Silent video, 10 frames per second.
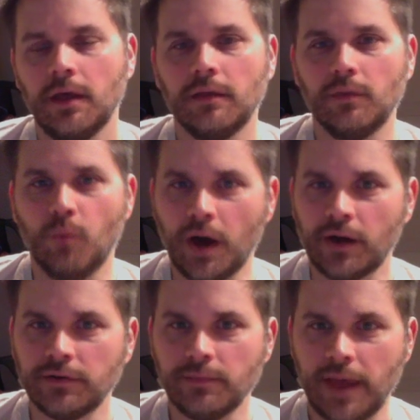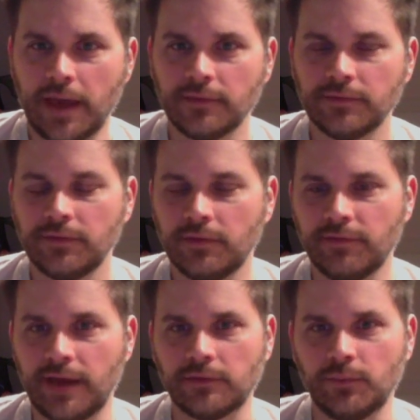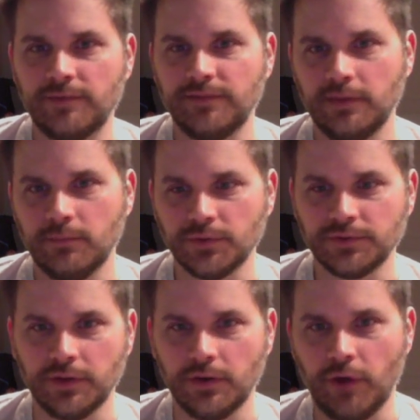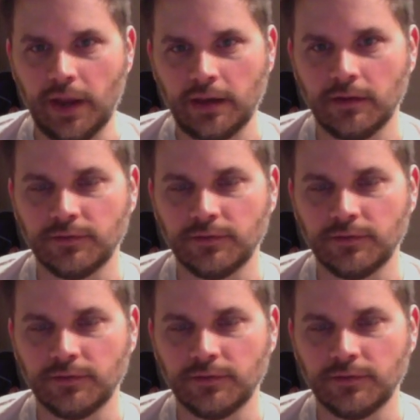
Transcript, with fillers: the water demands, the fact that we feed most of the grain,